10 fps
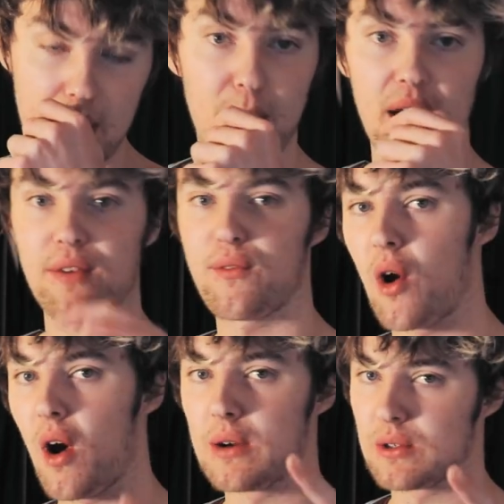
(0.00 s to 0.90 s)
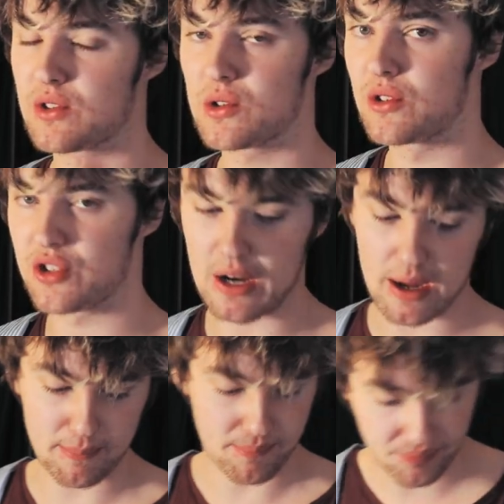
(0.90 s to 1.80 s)
But if not, I'll just search it
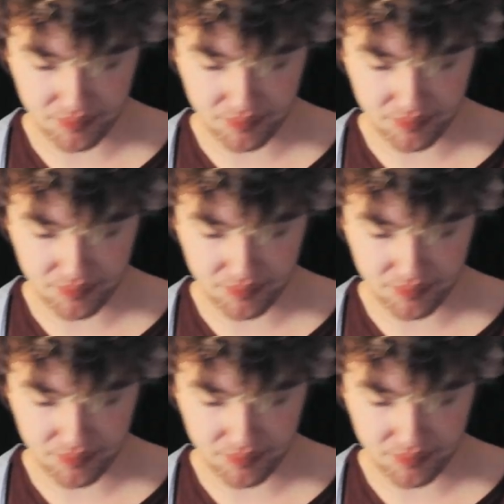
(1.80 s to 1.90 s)
up.